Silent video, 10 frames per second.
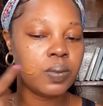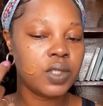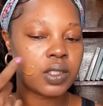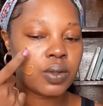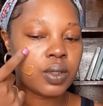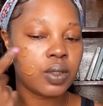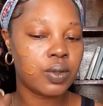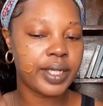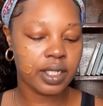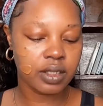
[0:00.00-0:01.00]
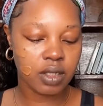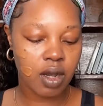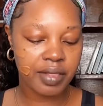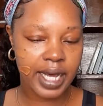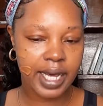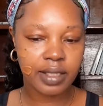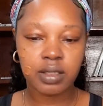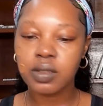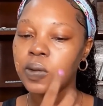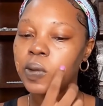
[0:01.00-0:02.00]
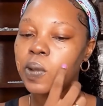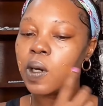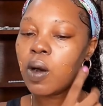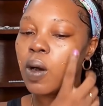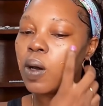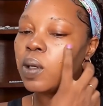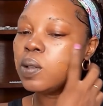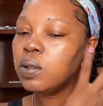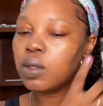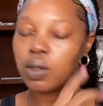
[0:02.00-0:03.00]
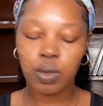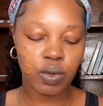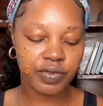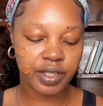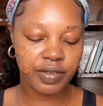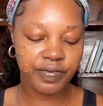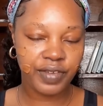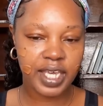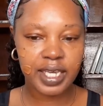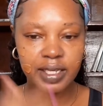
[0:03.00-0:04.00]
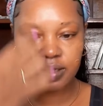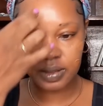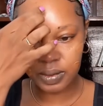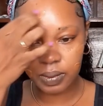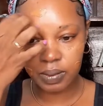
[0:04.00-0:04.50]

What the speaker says: Just going to go in and dot that all over the face.